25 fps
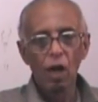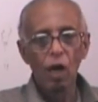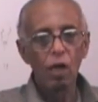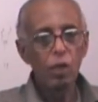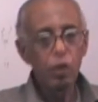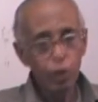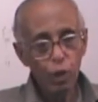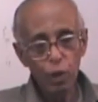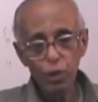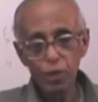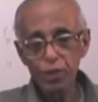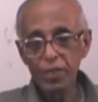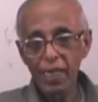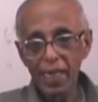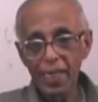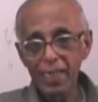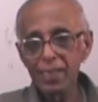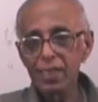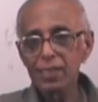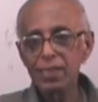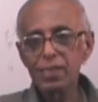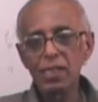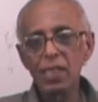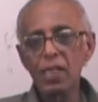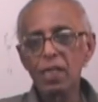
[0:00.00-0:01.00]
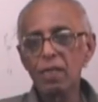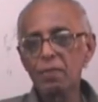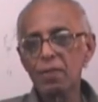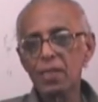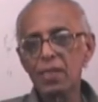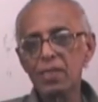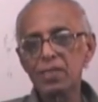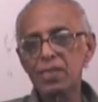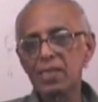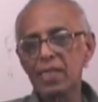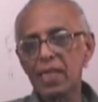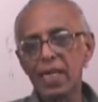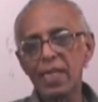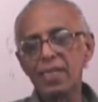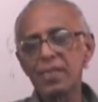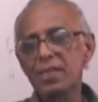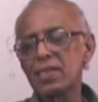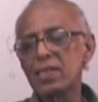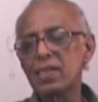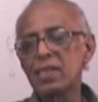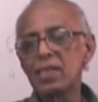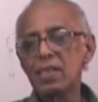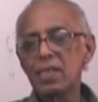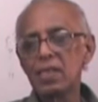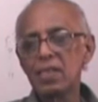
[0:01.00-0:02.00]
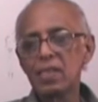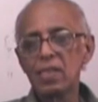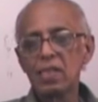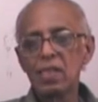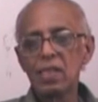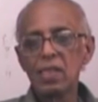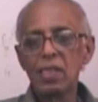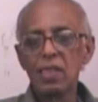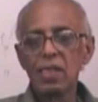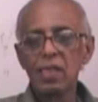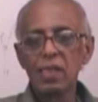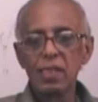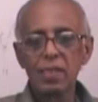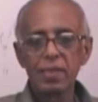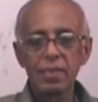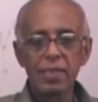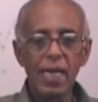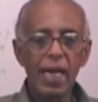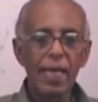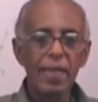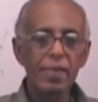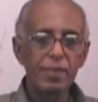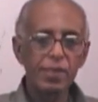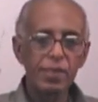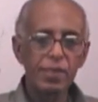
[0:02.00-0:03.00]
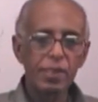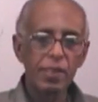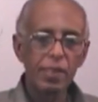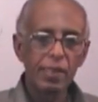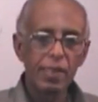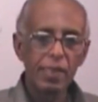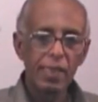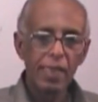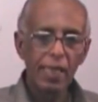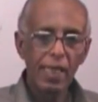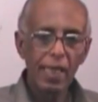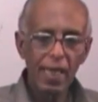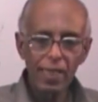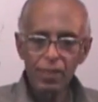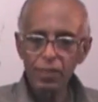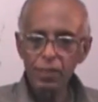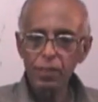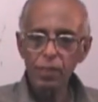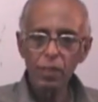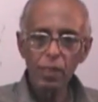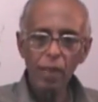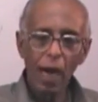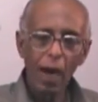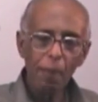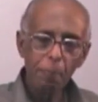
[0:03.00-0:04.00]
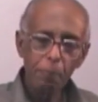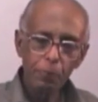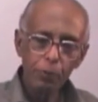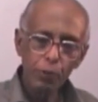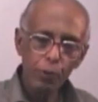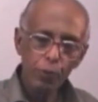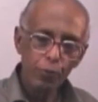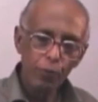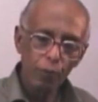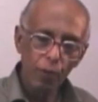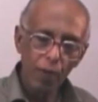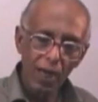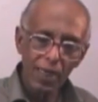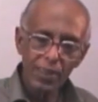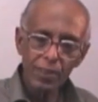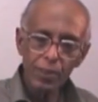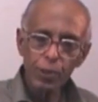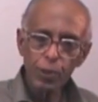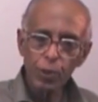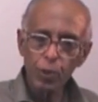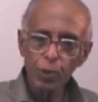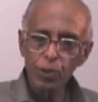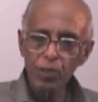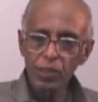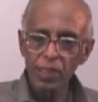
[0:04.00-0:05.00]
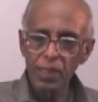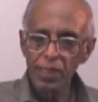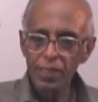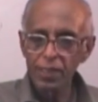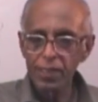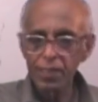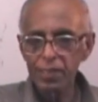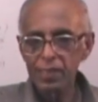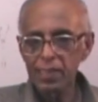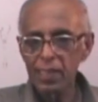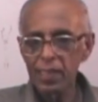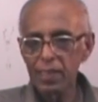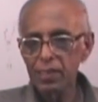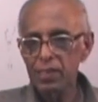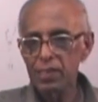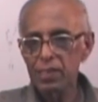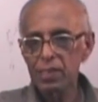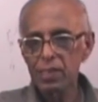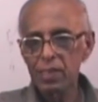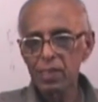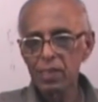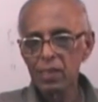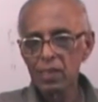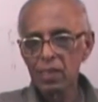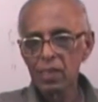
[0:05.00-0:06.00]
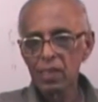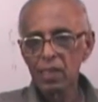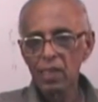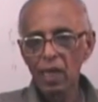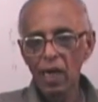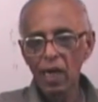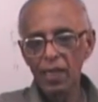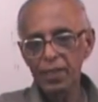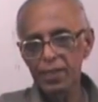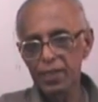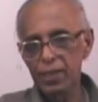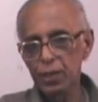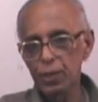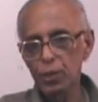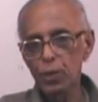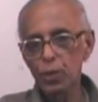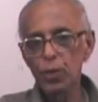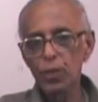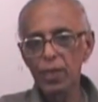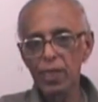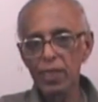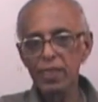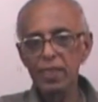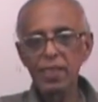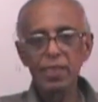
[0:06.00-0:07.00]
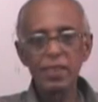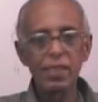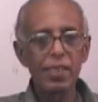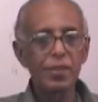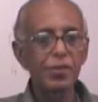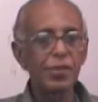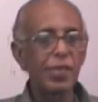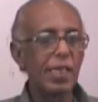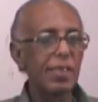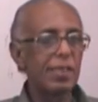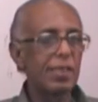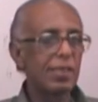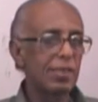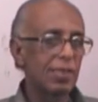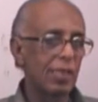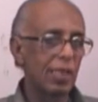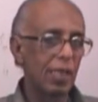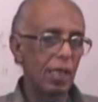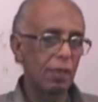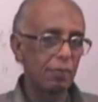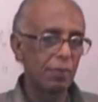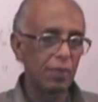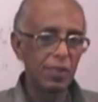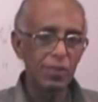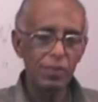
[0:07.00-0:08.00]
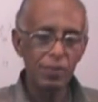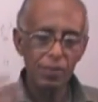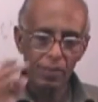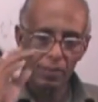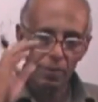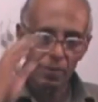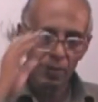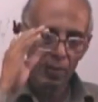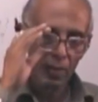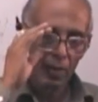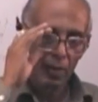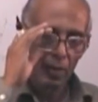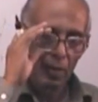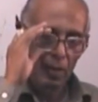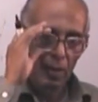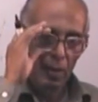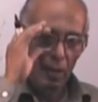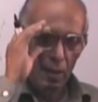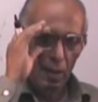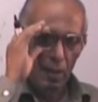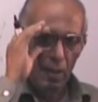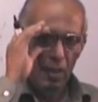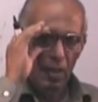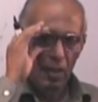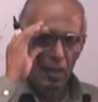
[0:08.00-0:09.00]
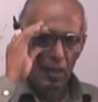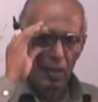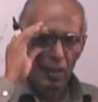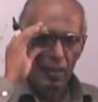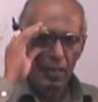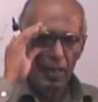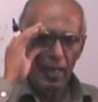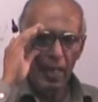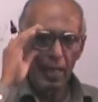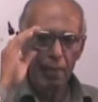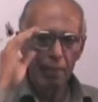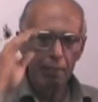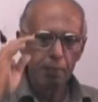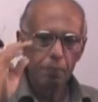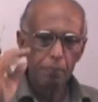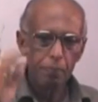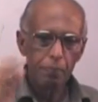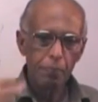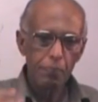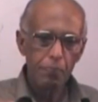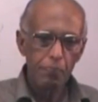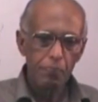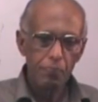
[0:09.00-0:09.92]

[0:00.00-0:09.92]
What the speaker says: Although JE syllabus says that electron up to 1 to 36 are included in the JE syllabus, their